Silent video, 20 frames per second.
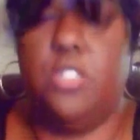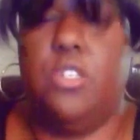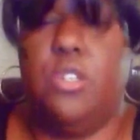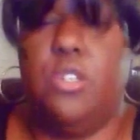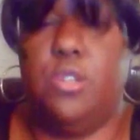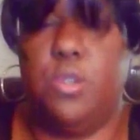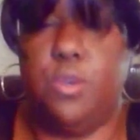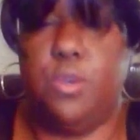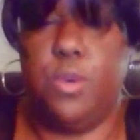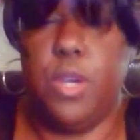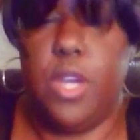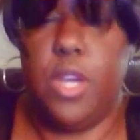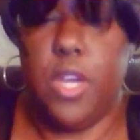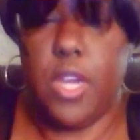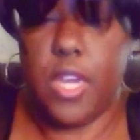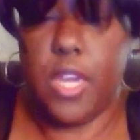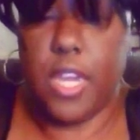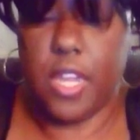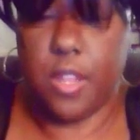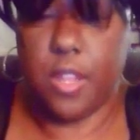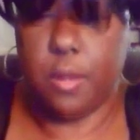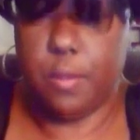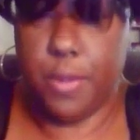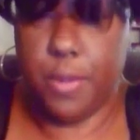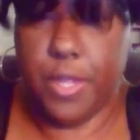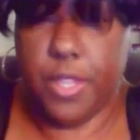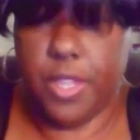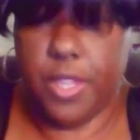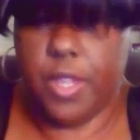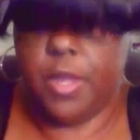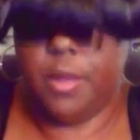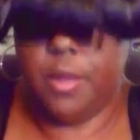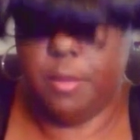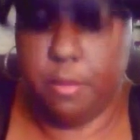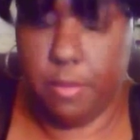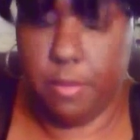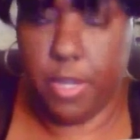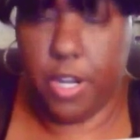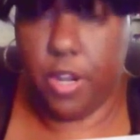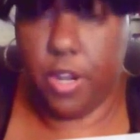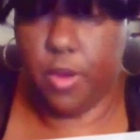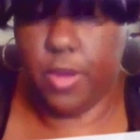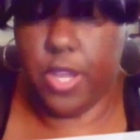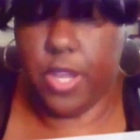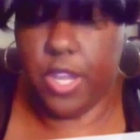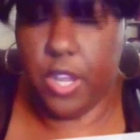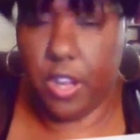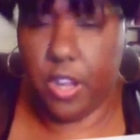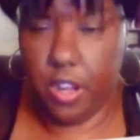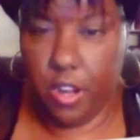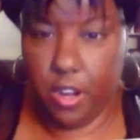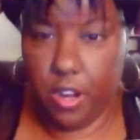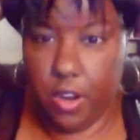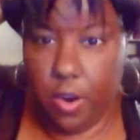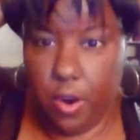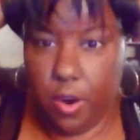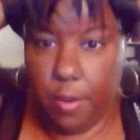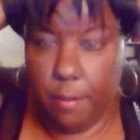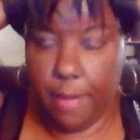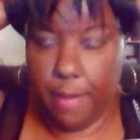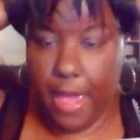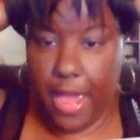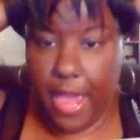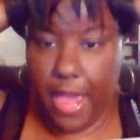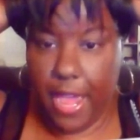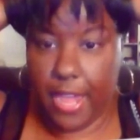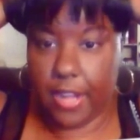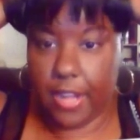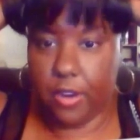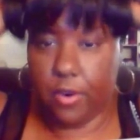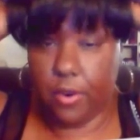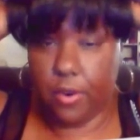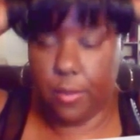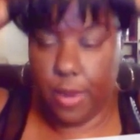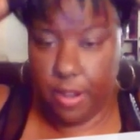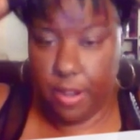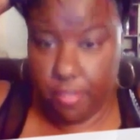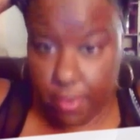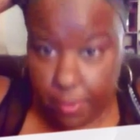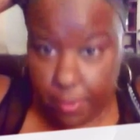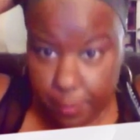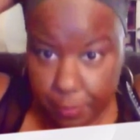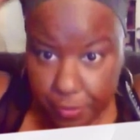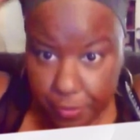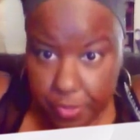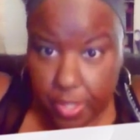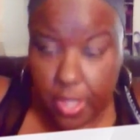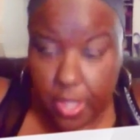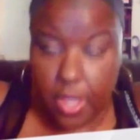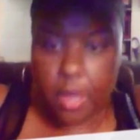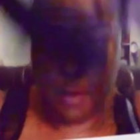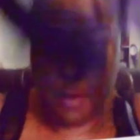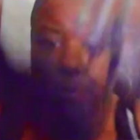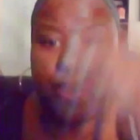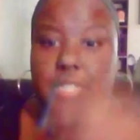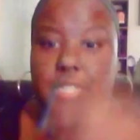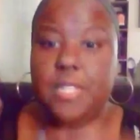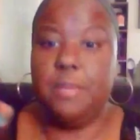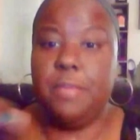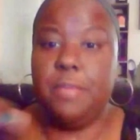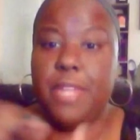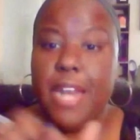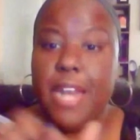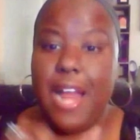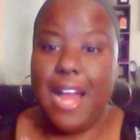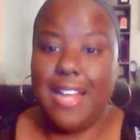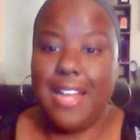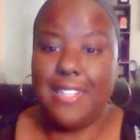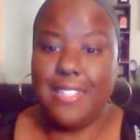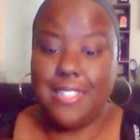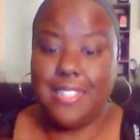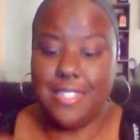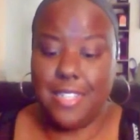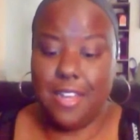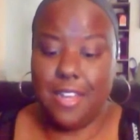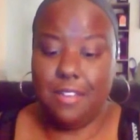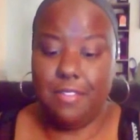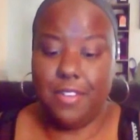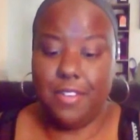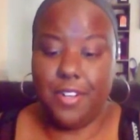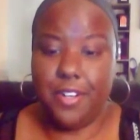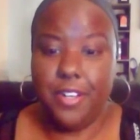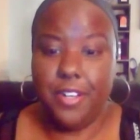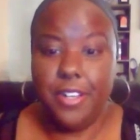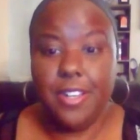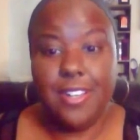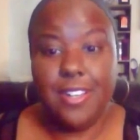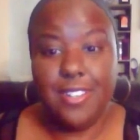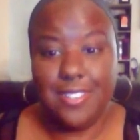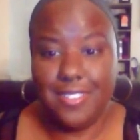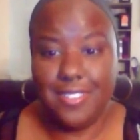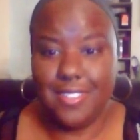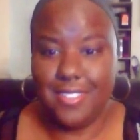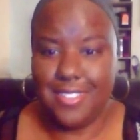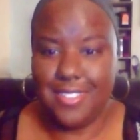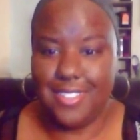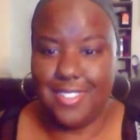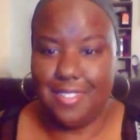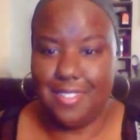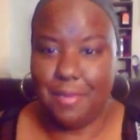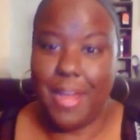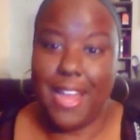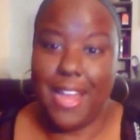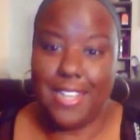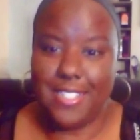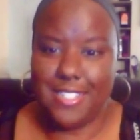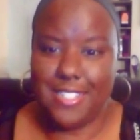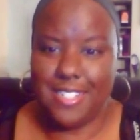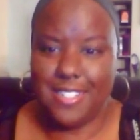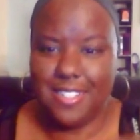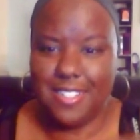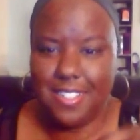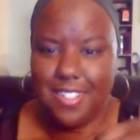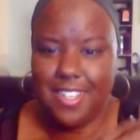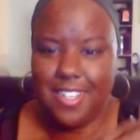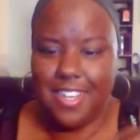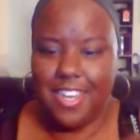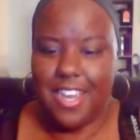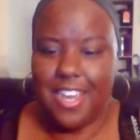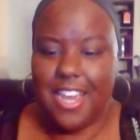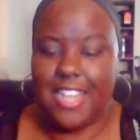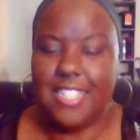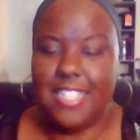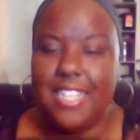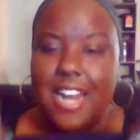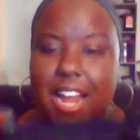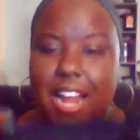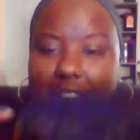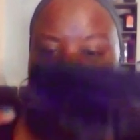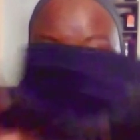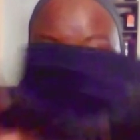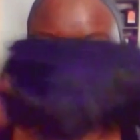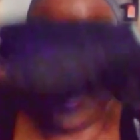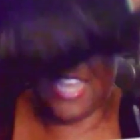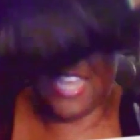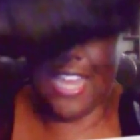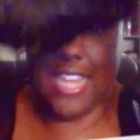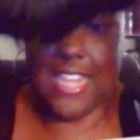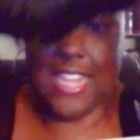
to either put them, you know, here or back or wherever. But something I discovered by accident is that I can take